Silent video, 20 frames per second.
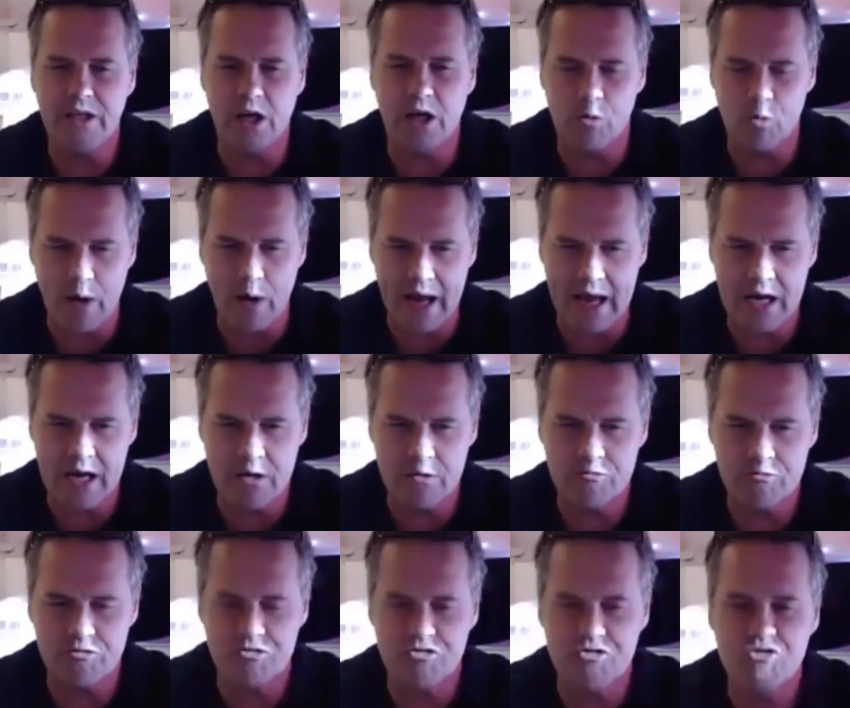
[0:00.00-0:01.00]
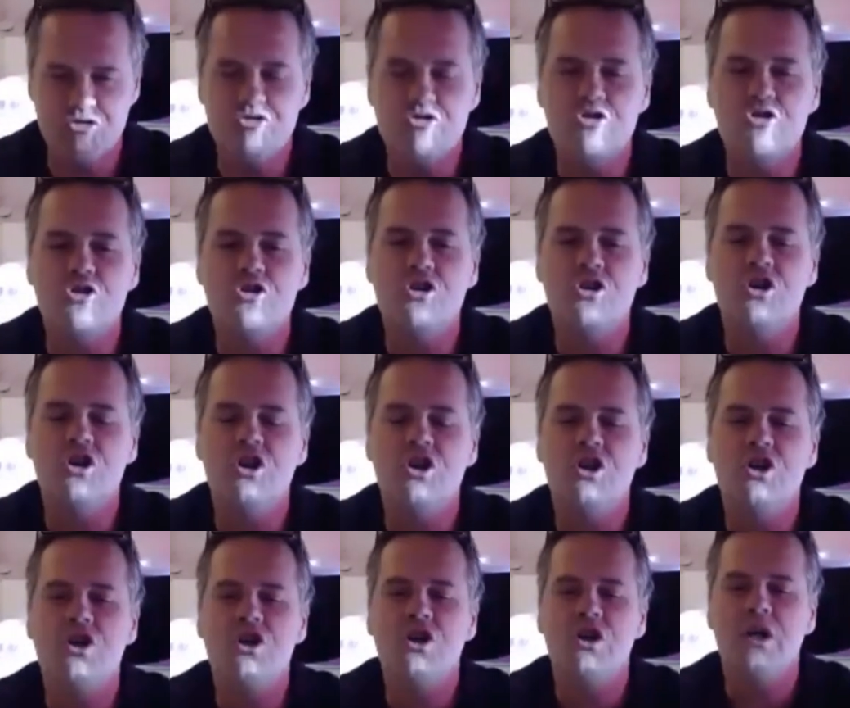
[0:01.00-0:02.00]
around
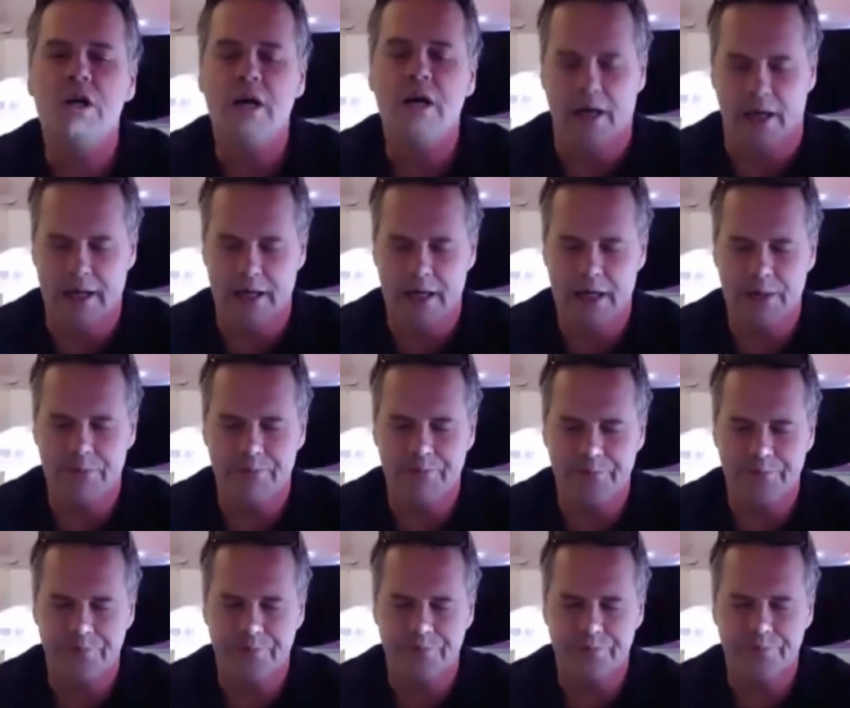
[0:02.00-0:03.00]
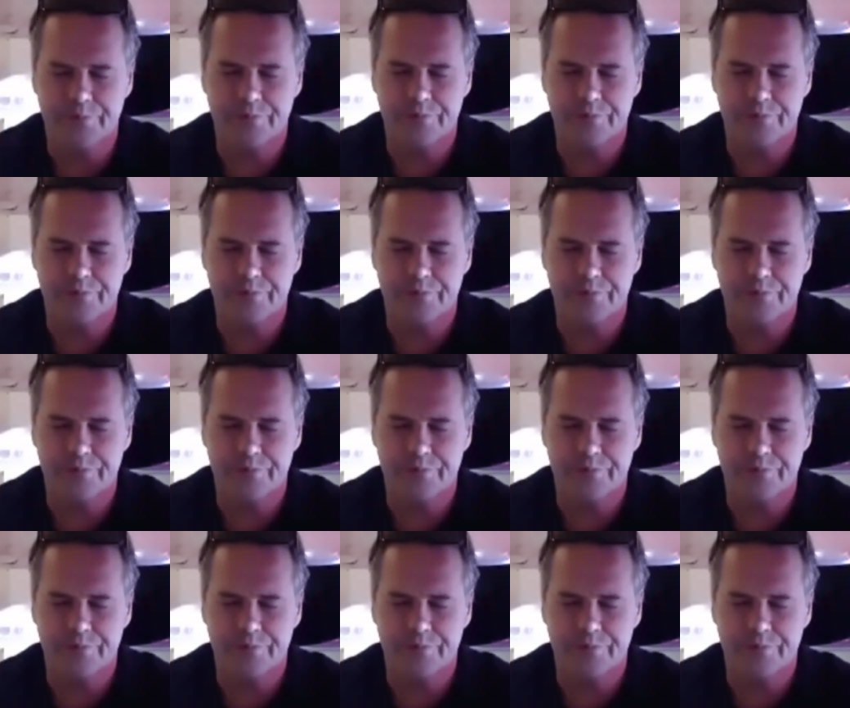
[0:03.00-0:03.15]
um,